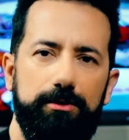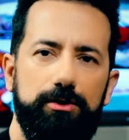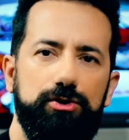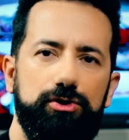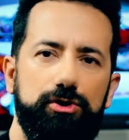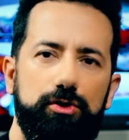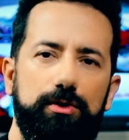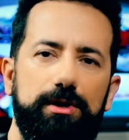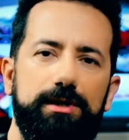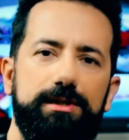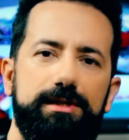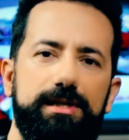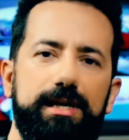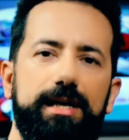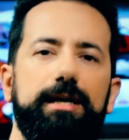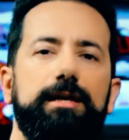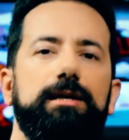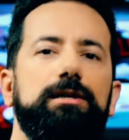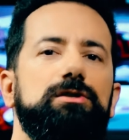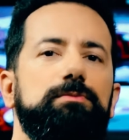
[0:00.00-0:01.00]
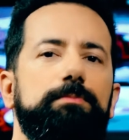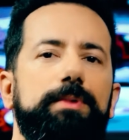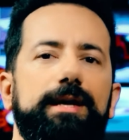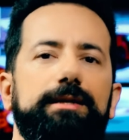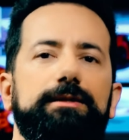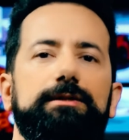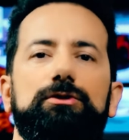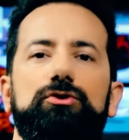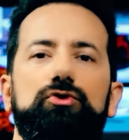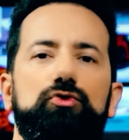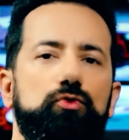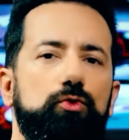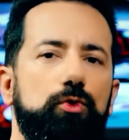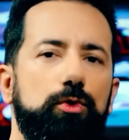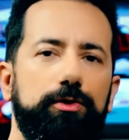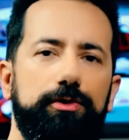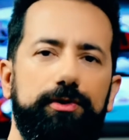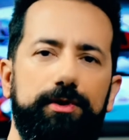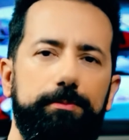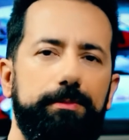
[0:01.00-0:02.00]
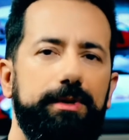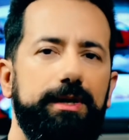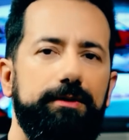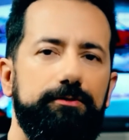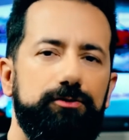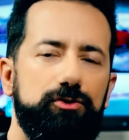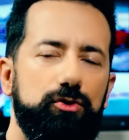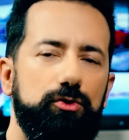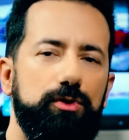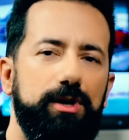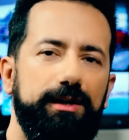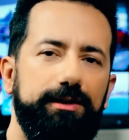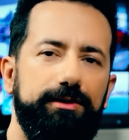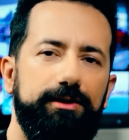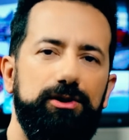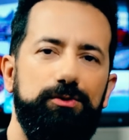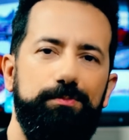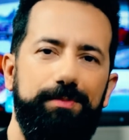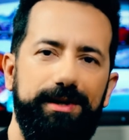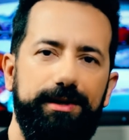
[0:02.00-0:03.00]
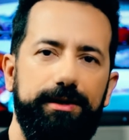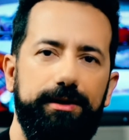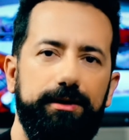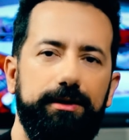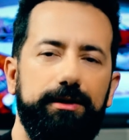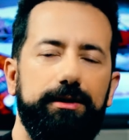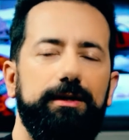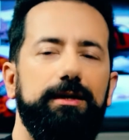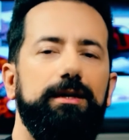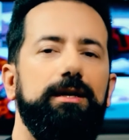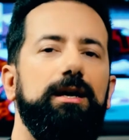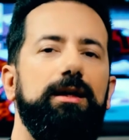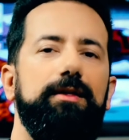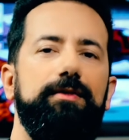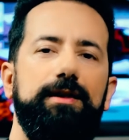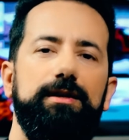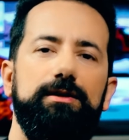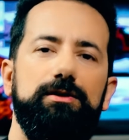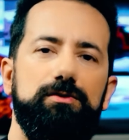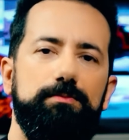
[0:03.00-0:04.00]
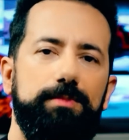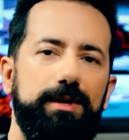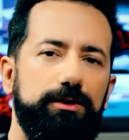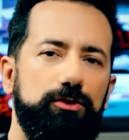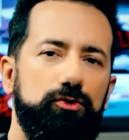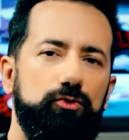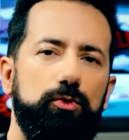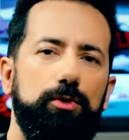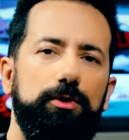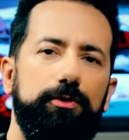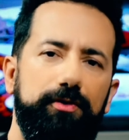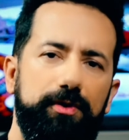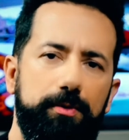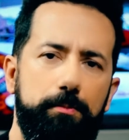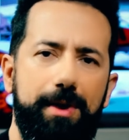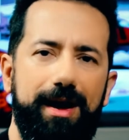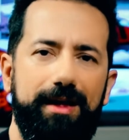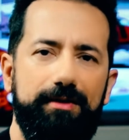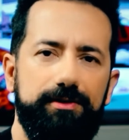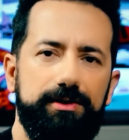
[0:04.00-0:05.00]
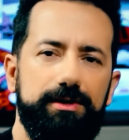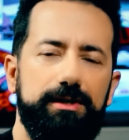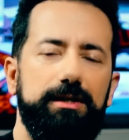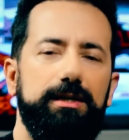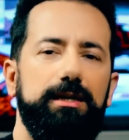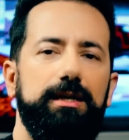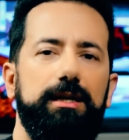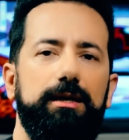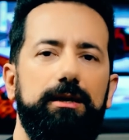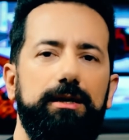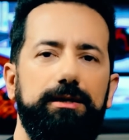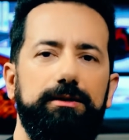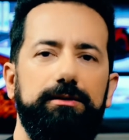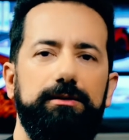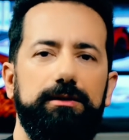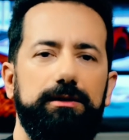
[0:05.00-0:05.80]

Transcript: So let's say spend 2 or 3 months on alternate picking, then spend 2 or 3 months in